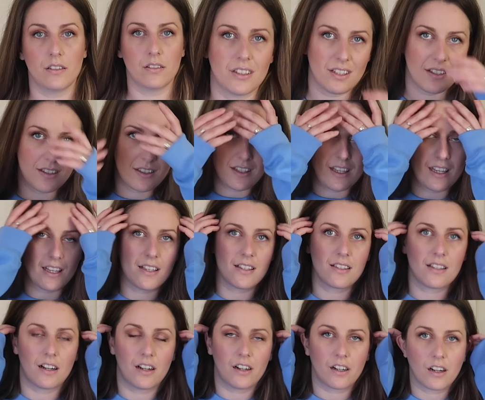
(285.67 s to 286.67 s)
These
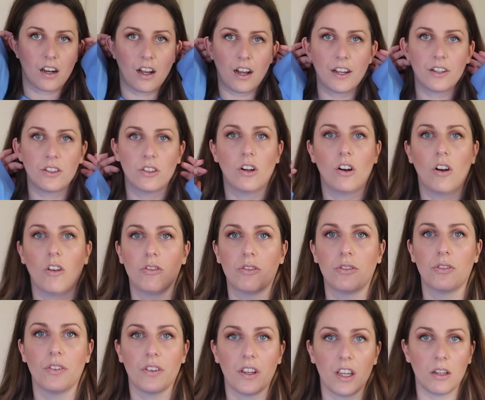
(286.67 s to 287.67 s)
days are kind of
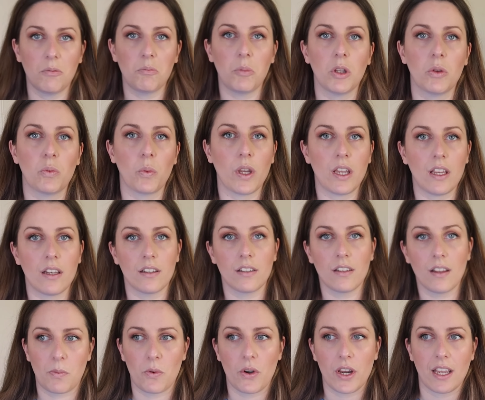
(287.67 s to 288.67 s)
in
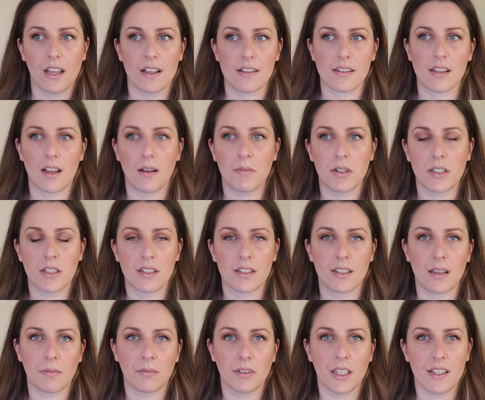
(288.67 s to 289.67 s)
between spring and summer.
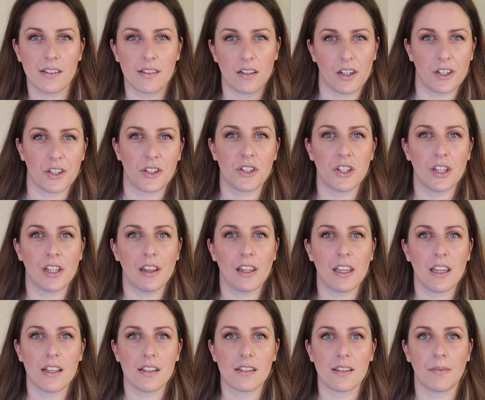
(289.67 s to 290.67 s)
Some days are
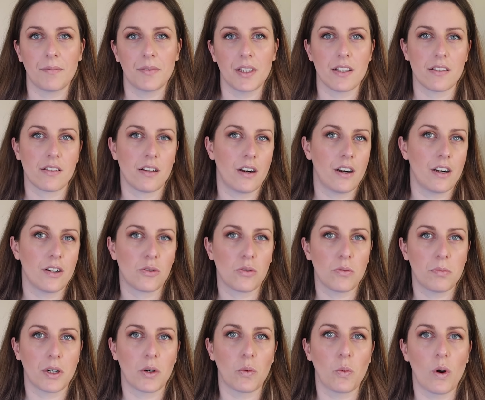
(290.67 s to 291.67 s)
chilly, some days are
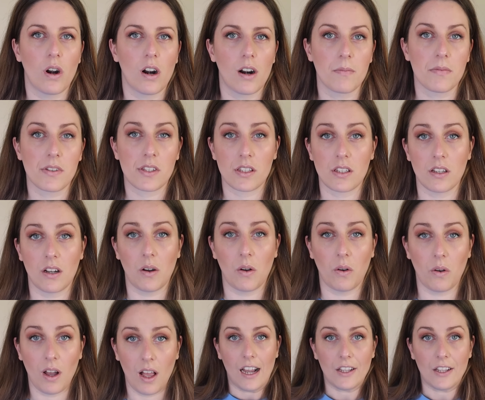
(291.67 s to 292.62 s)
super warm, so